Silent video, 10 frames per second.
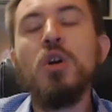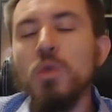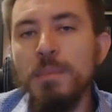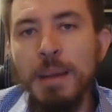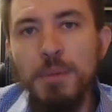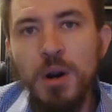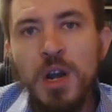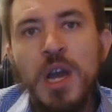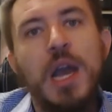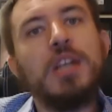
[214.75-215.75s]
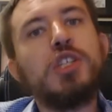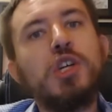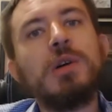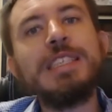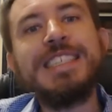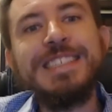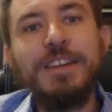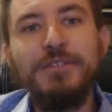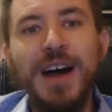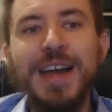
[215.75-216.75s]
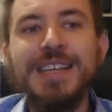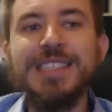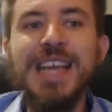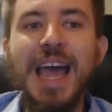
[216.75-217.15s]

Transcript: Remember, insurance is defined as the